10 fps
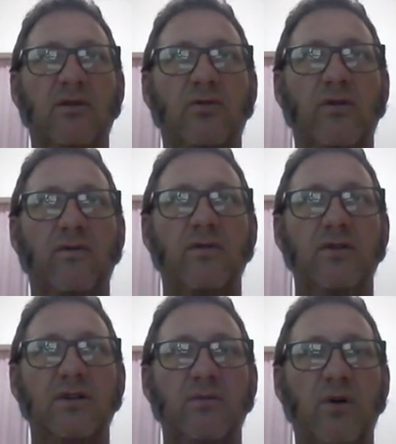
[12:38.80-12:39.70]
with
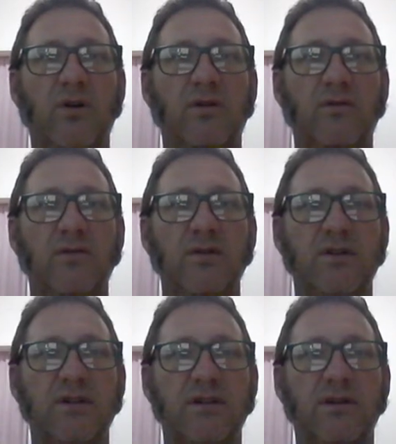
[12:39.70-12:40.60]
router mode, the
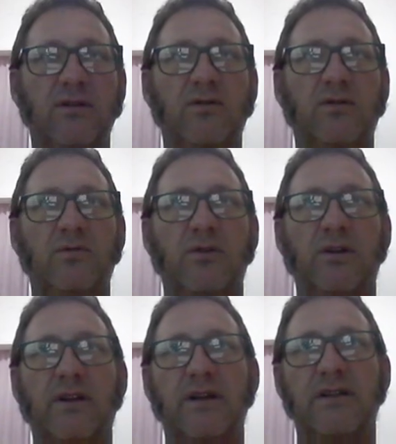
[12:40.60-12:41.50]
router is doing all the
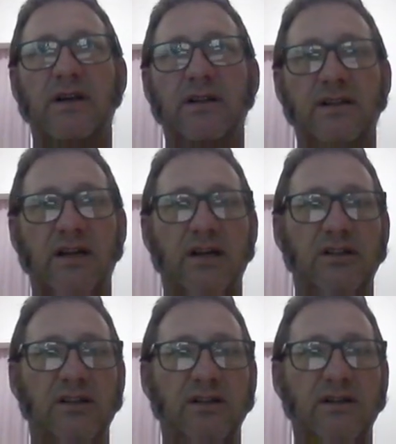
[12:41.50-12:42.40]
work that is
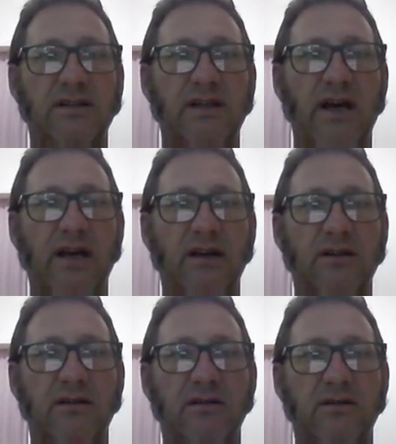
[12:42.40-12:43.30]
actually
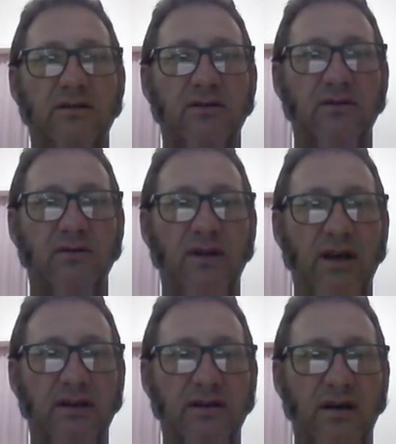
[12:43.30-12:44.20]
designed to do
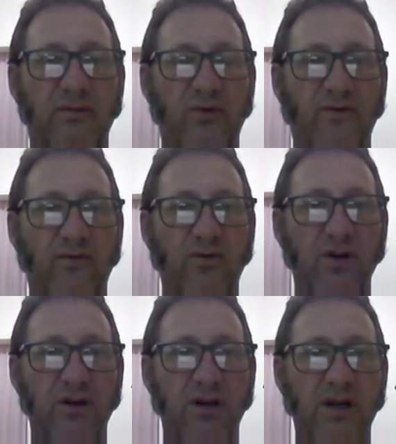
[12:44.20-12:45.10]
that type of
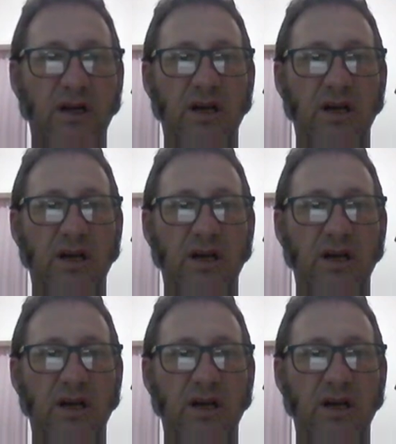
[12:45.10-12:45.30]
work.